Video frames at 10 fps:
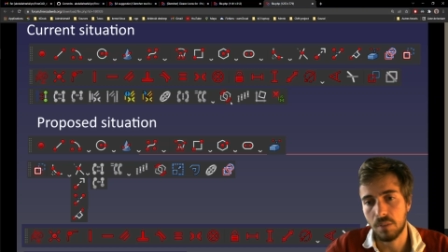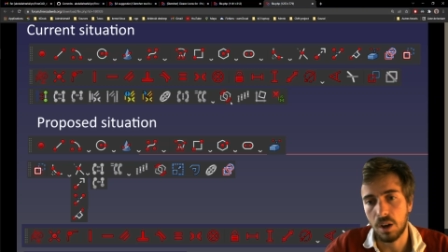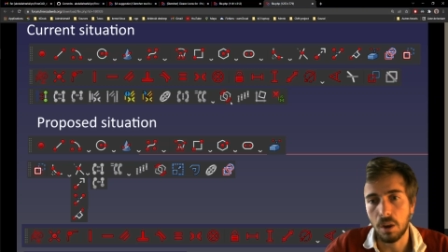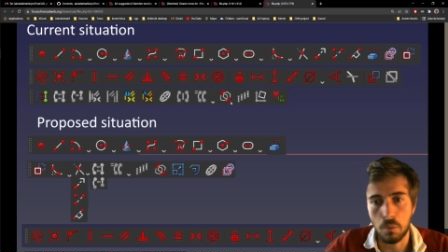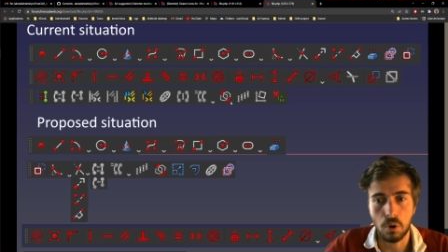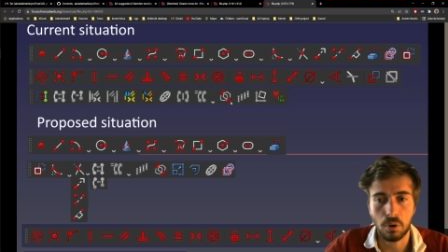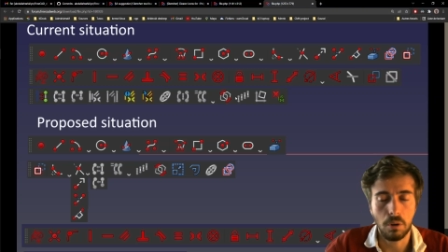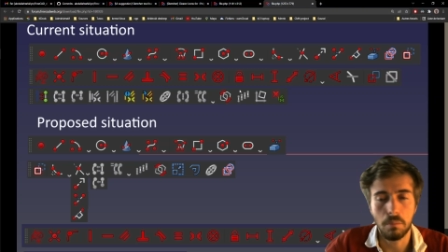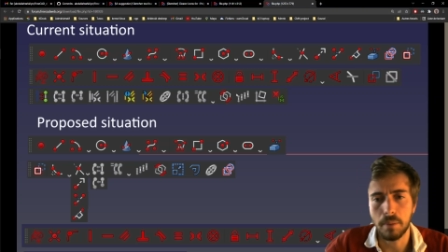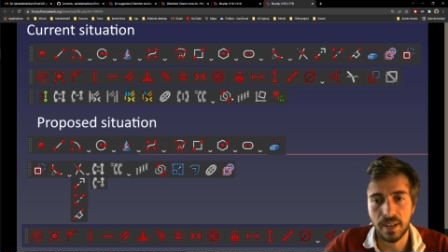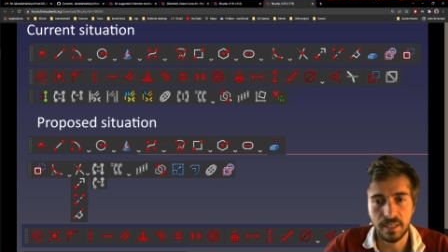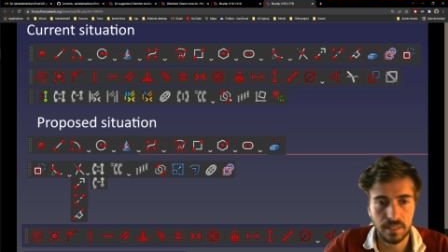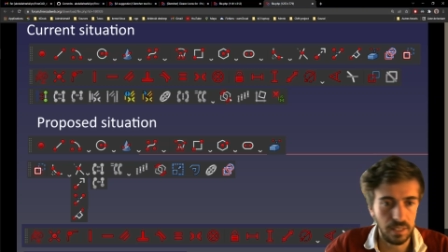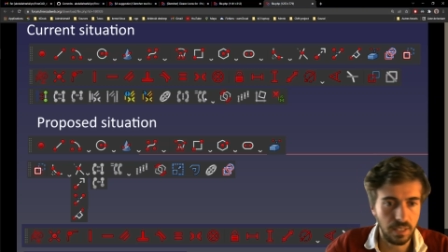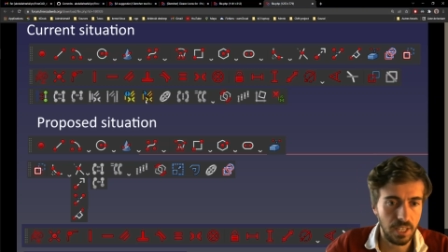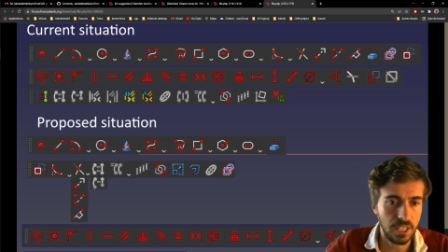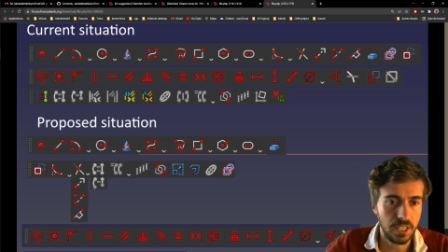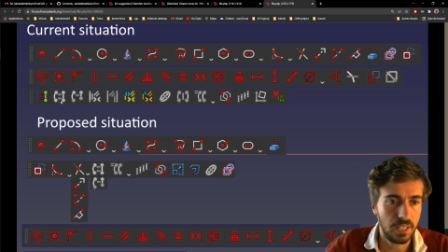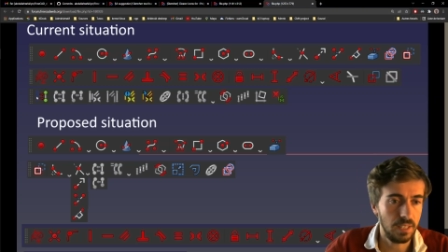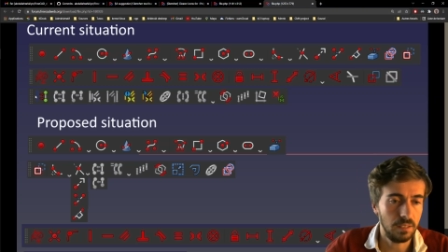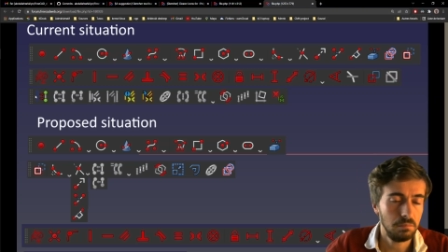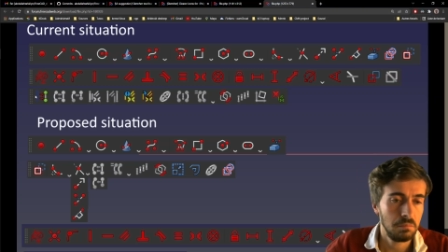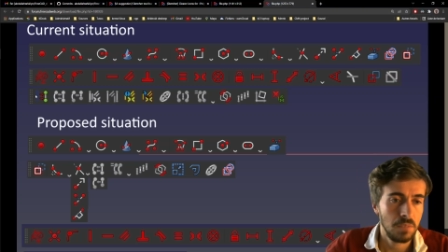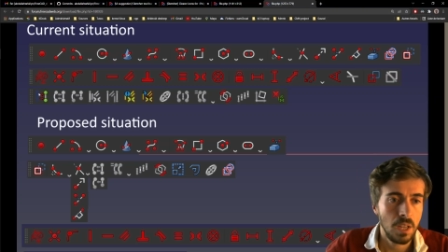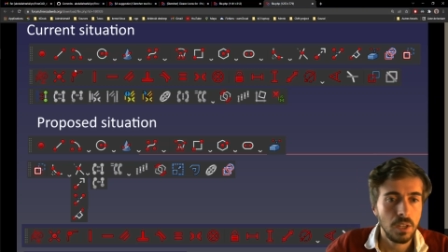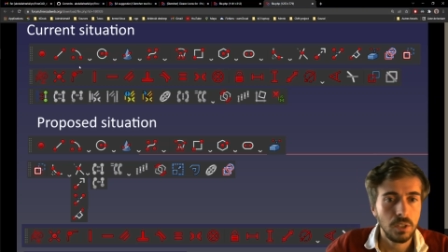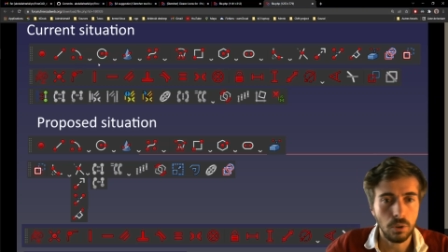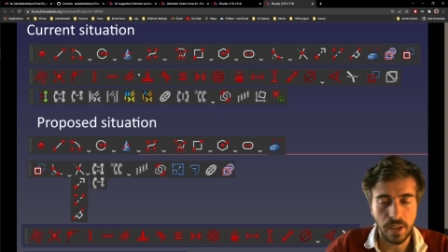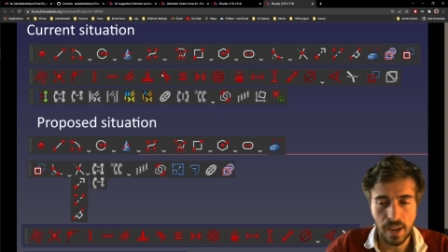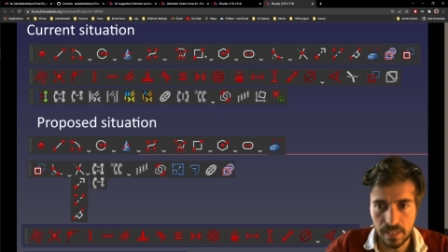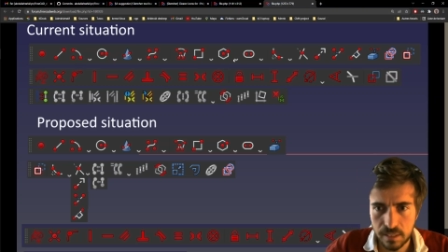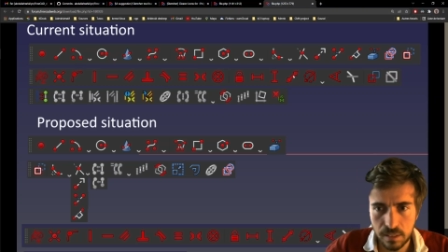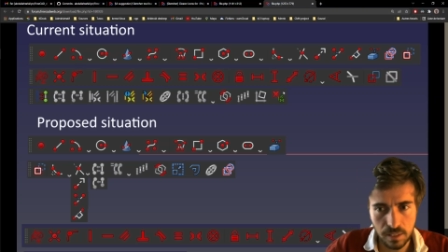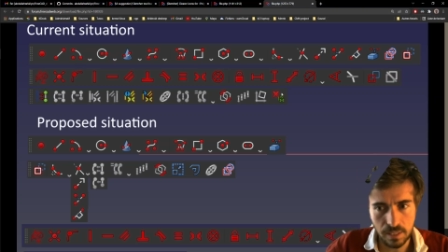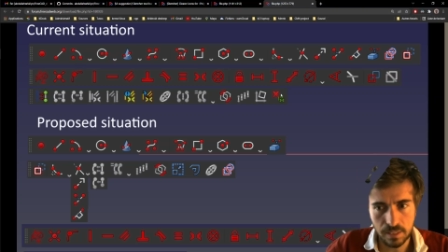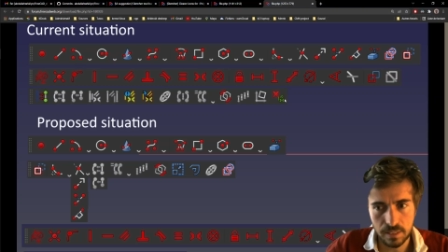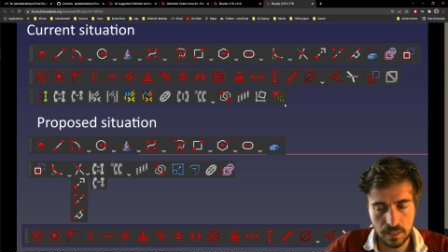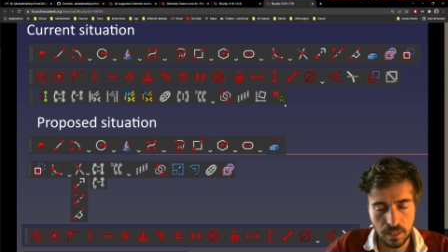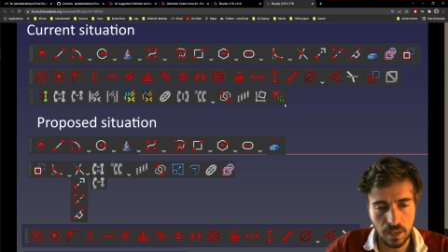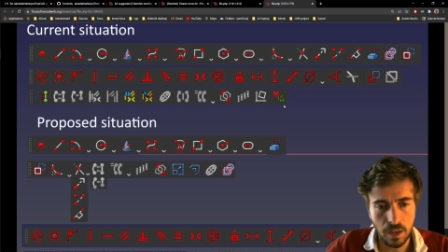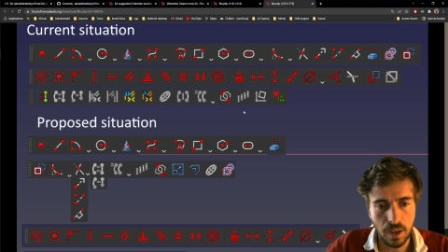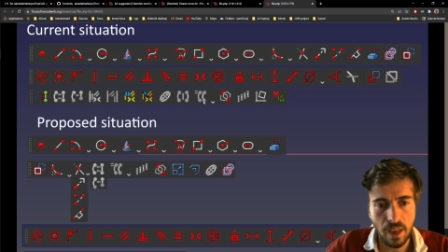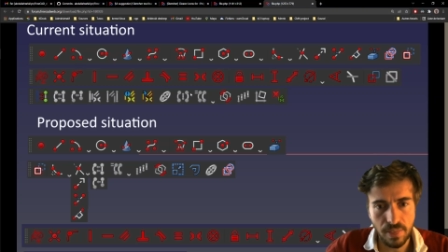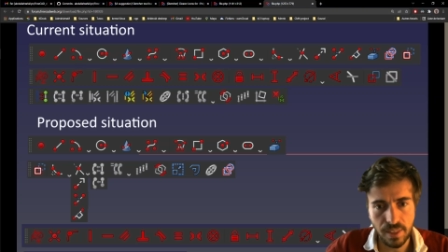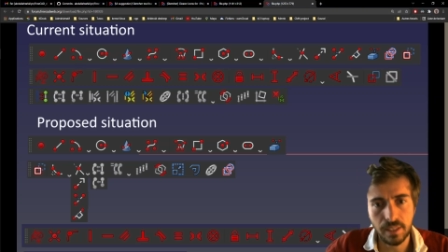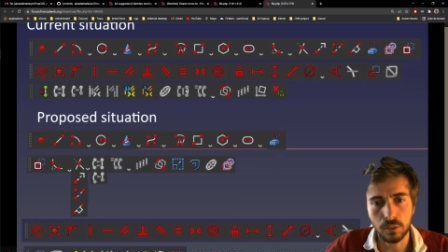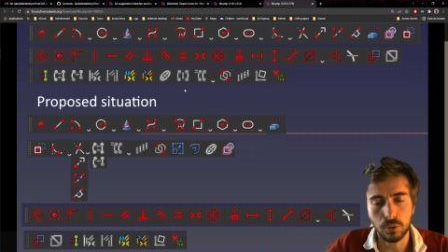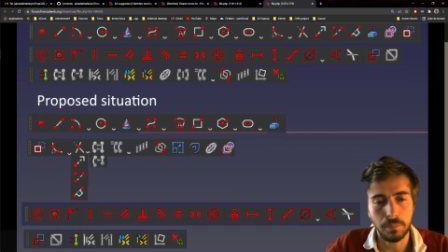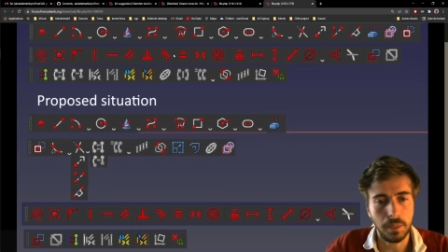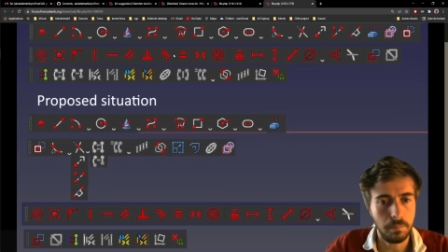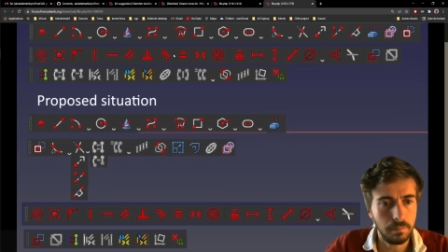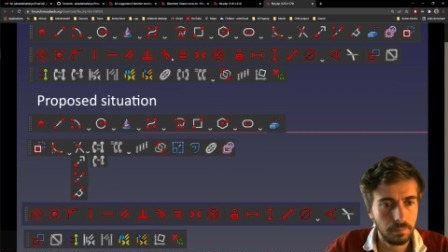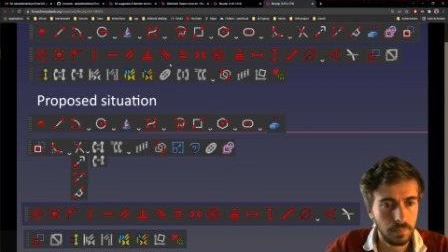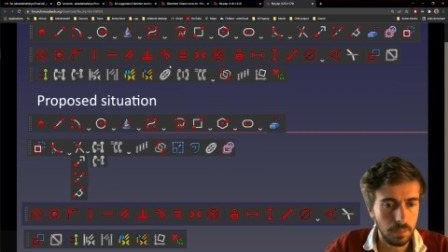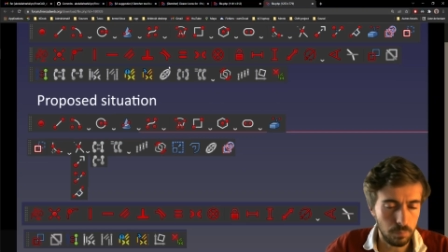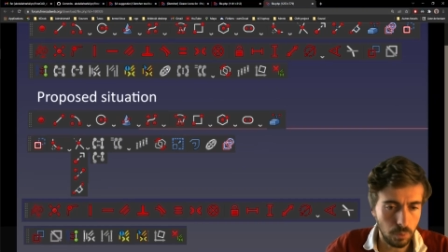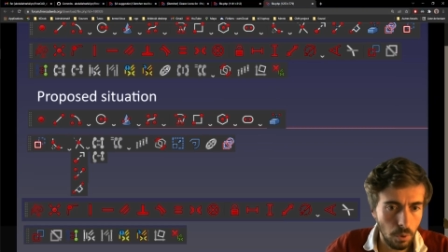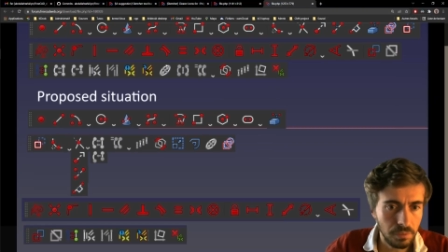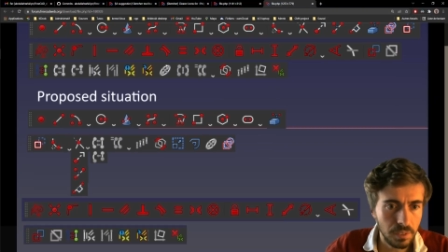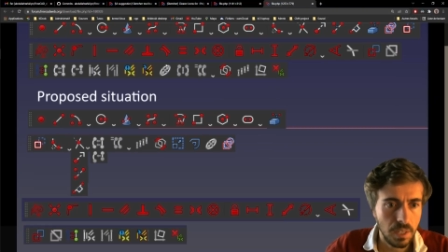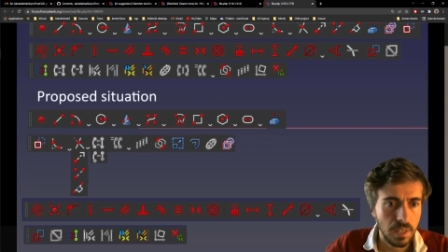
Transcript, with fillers: are more complex in here. And so yeah, it's, it's, uh, I think it could be improved.